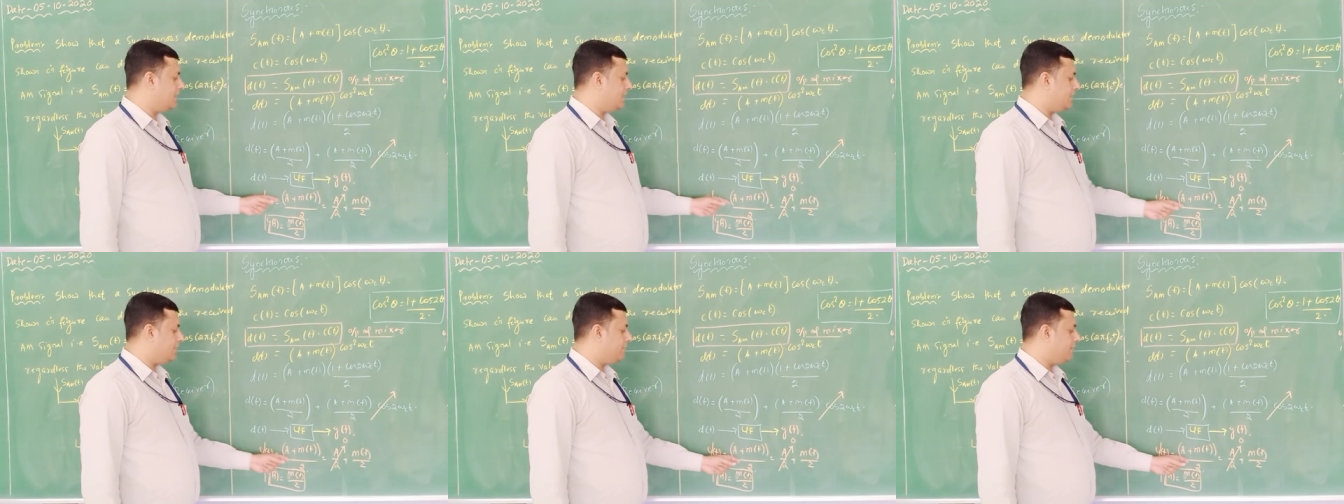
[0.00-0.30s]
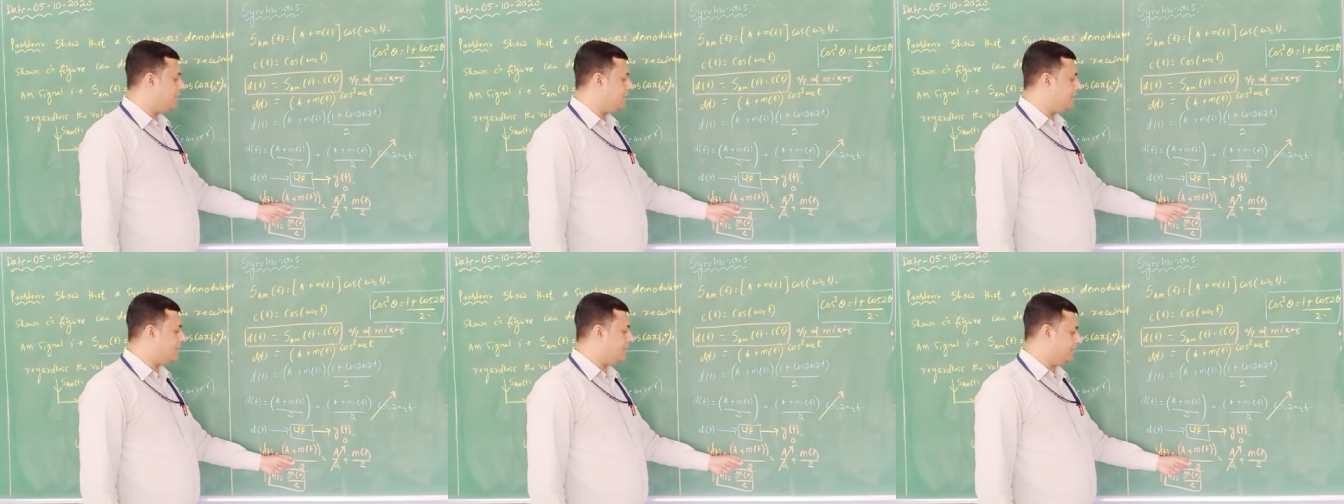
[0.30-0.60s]

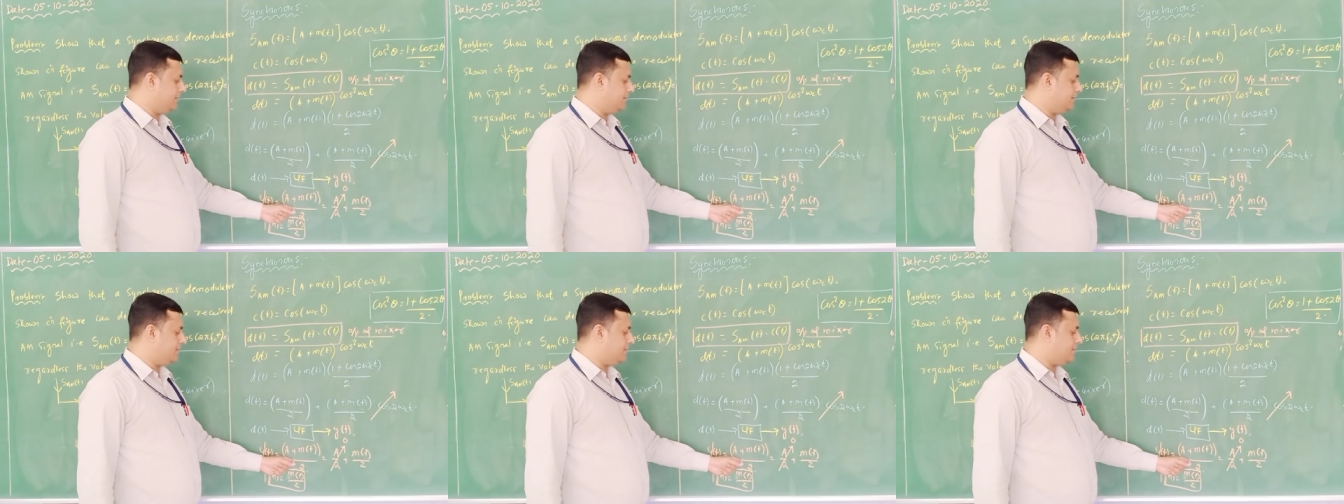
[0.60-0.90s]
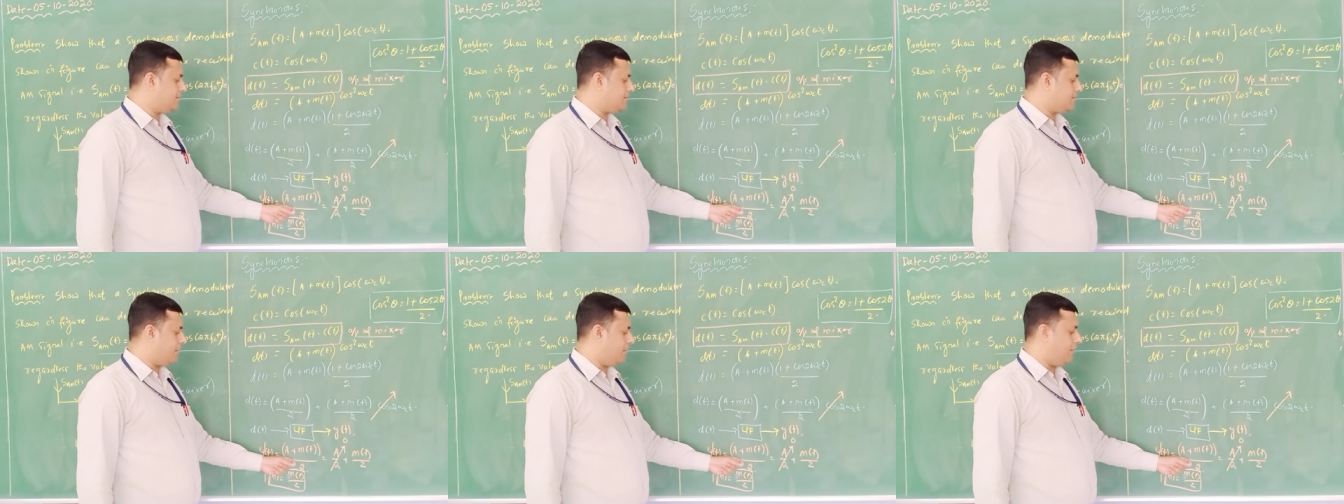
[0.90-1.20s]
will
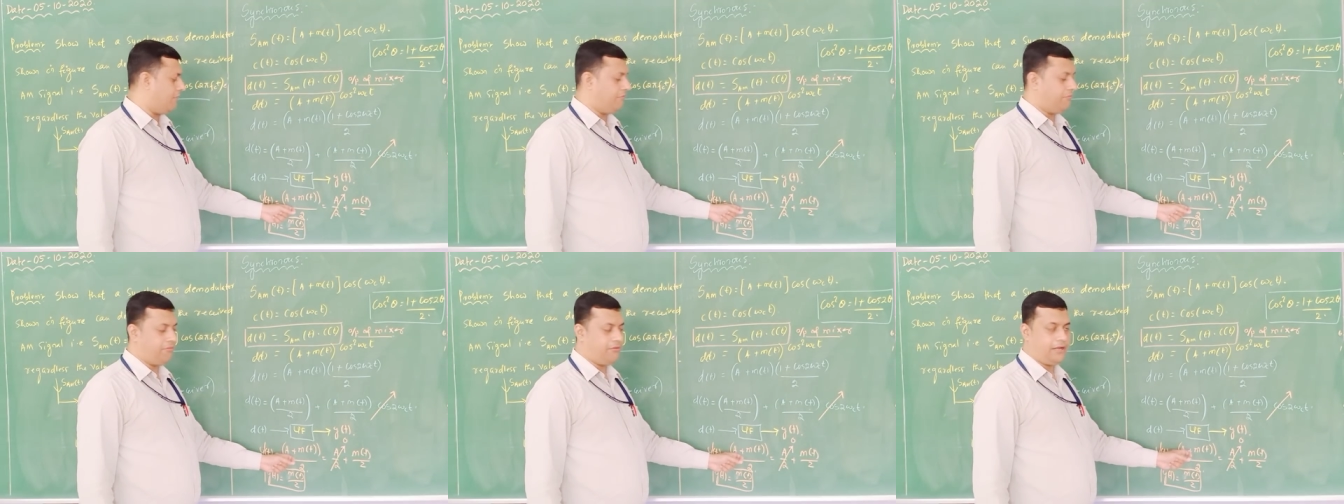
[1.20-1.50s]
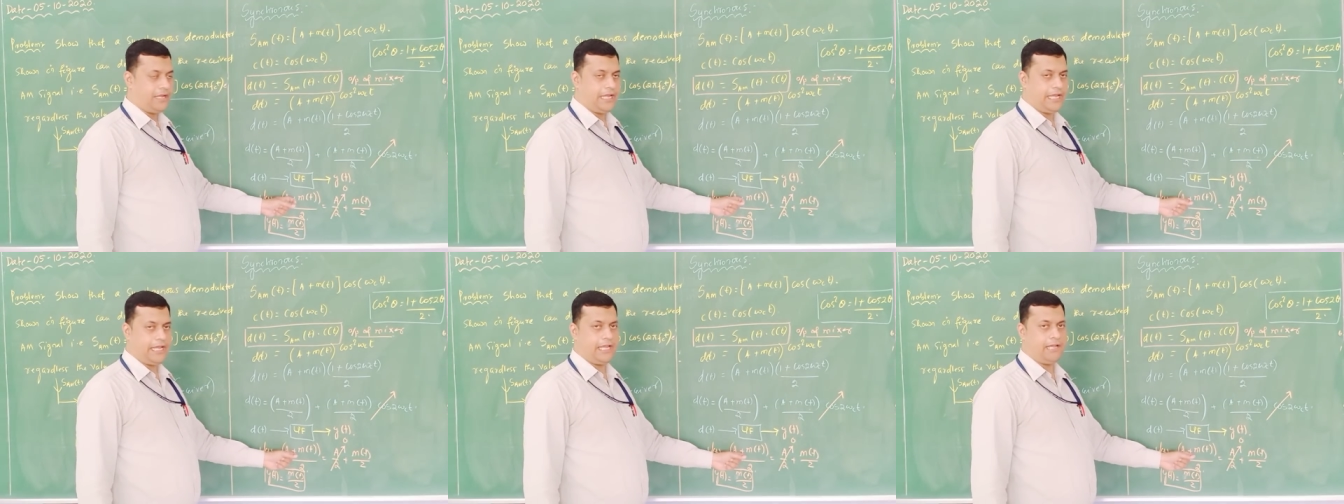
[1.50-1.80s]
consist of
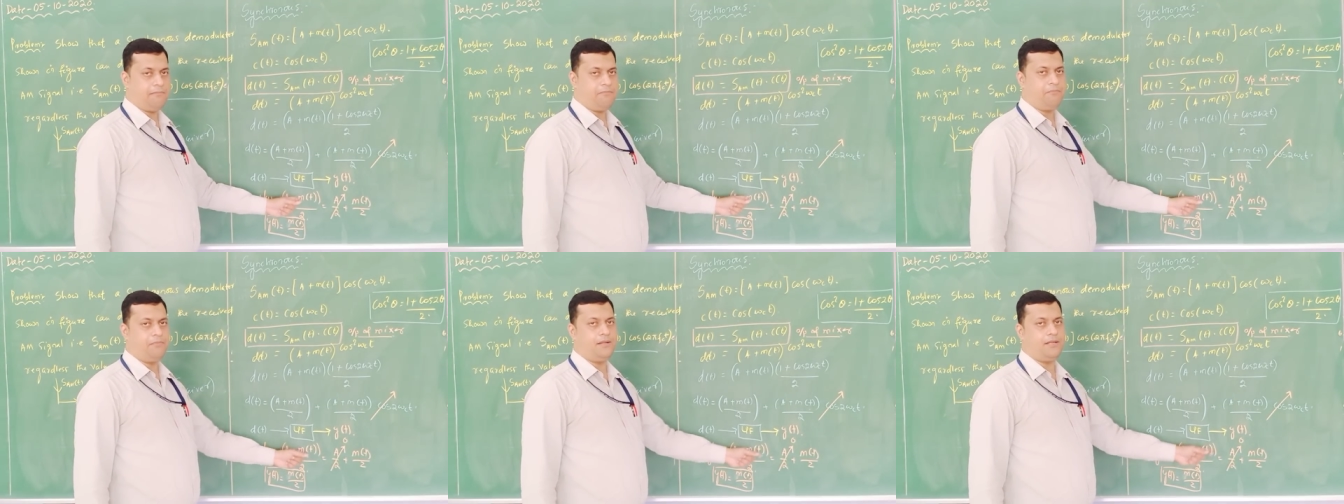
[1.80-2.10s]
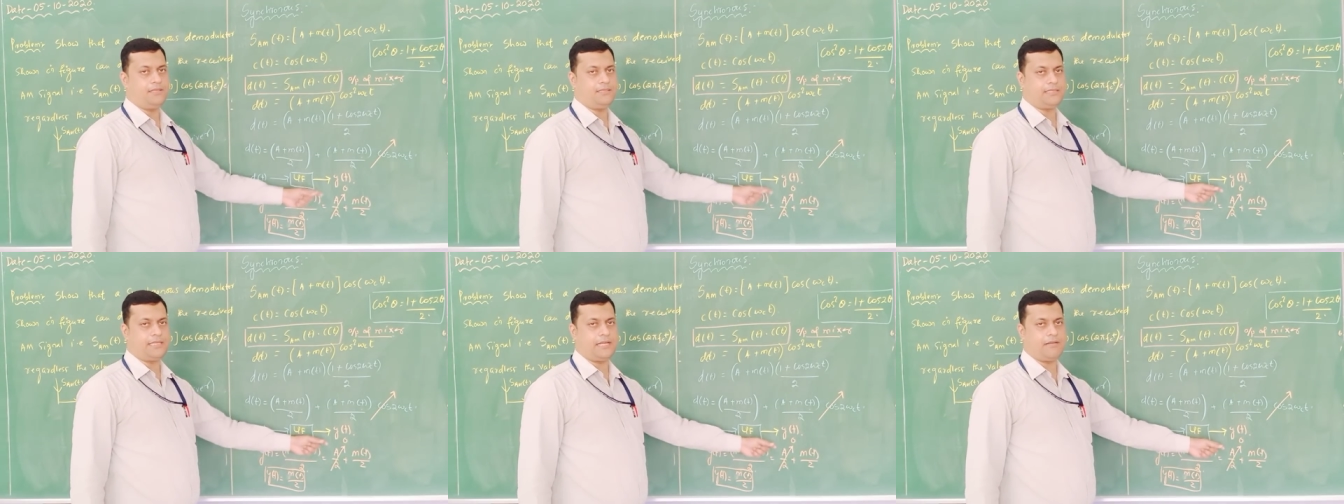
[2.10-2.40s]
a
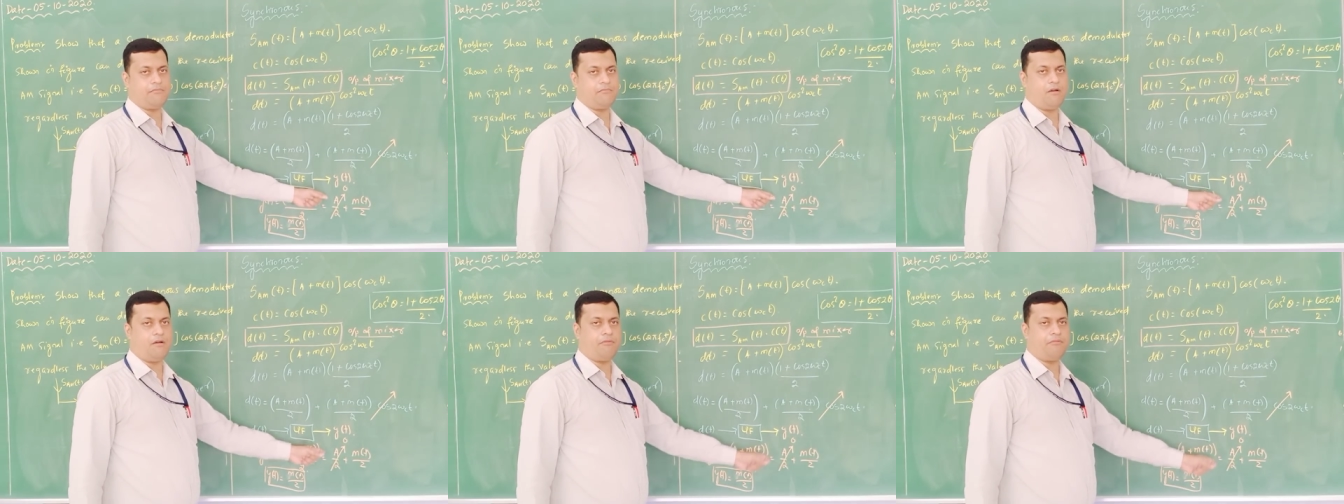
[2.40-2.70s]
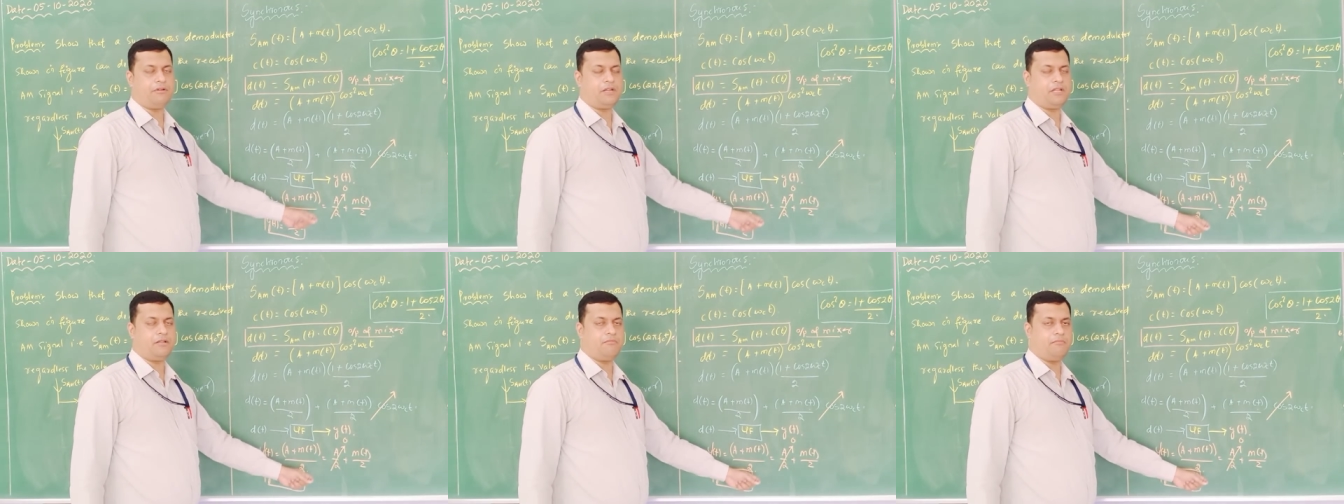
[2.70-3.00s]
plus m of
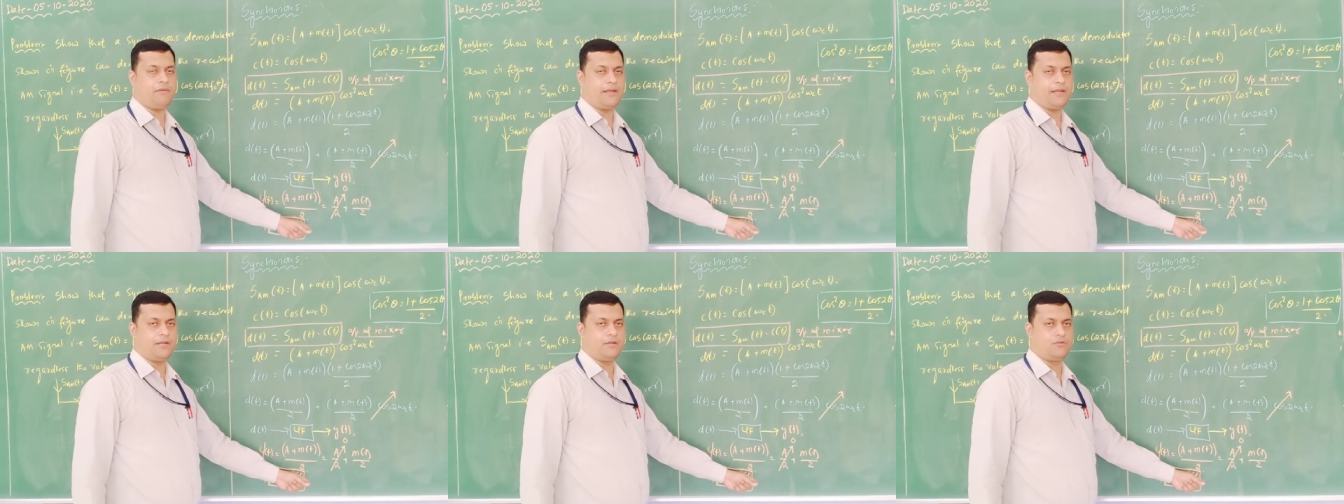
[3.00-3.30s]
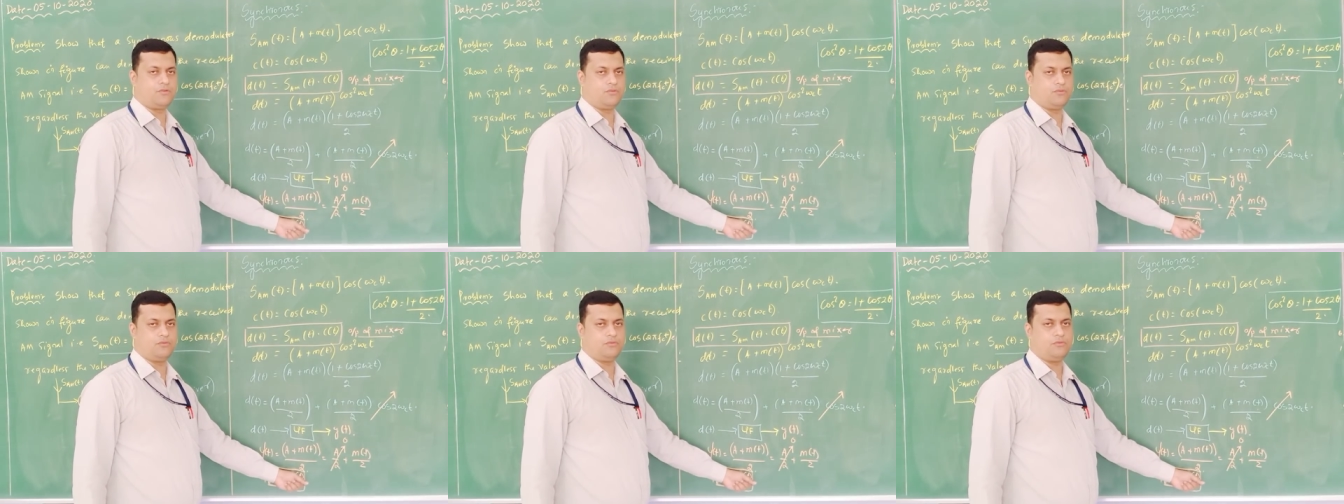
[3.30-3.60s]
t by
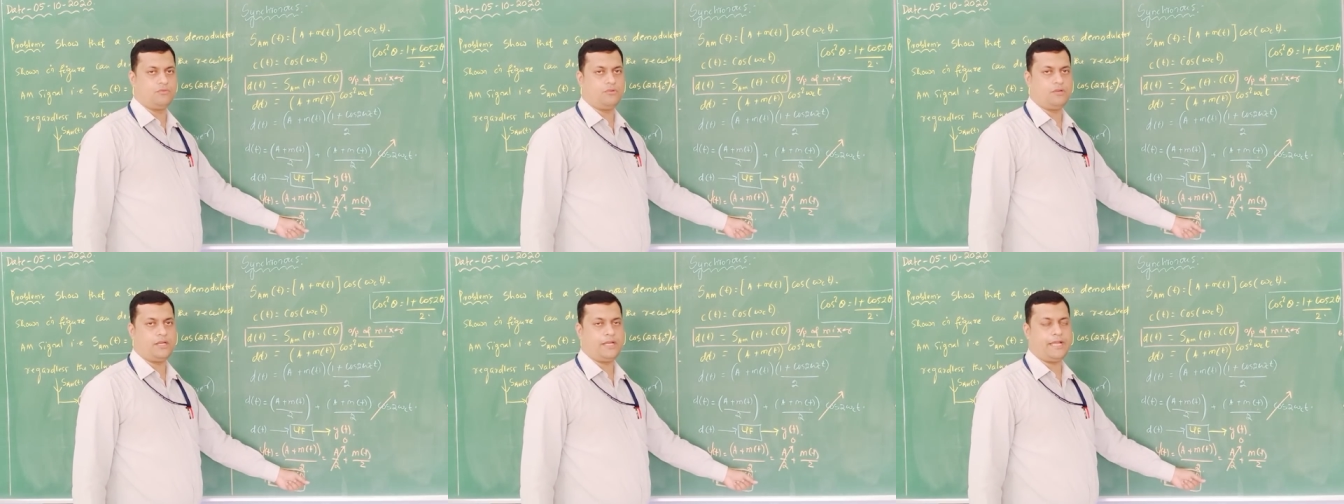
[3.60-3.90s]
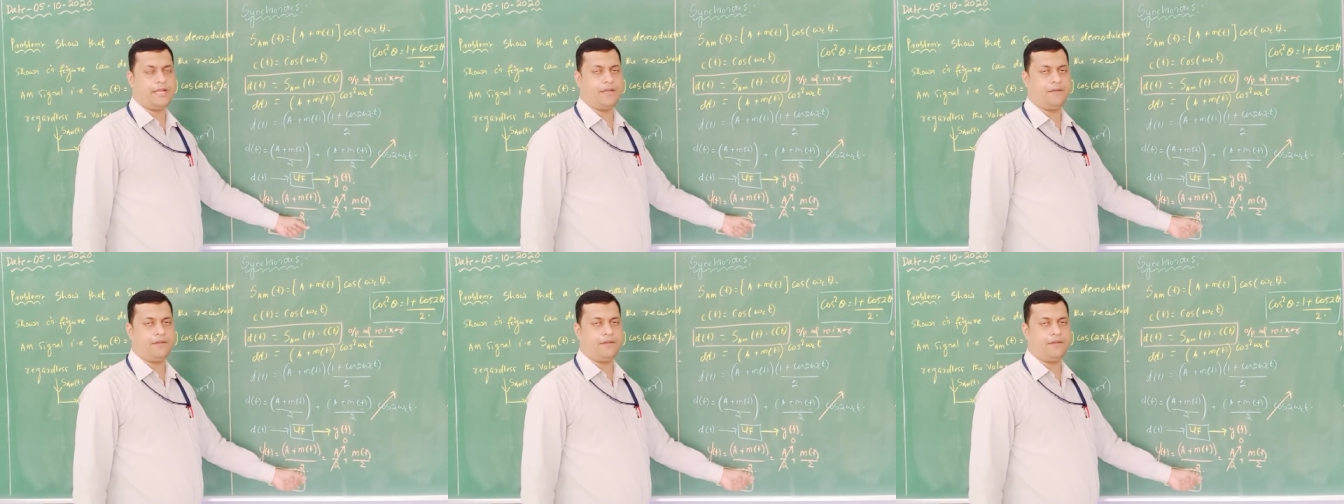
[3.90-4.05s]
2,